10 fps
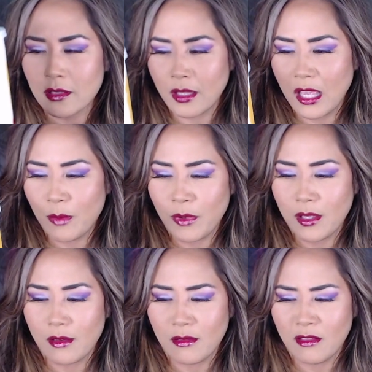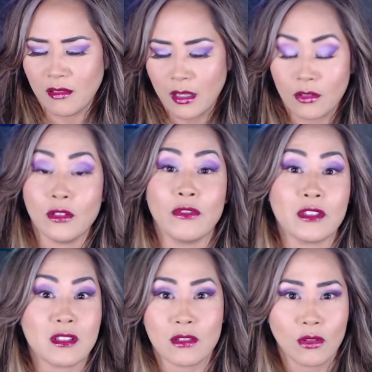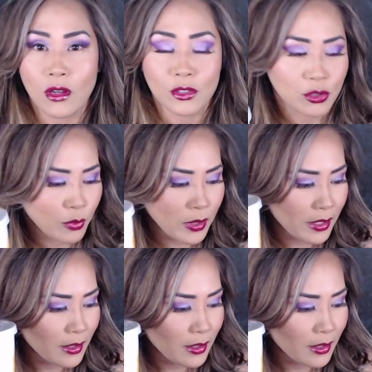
They gave me, I don't know if this is a large or what.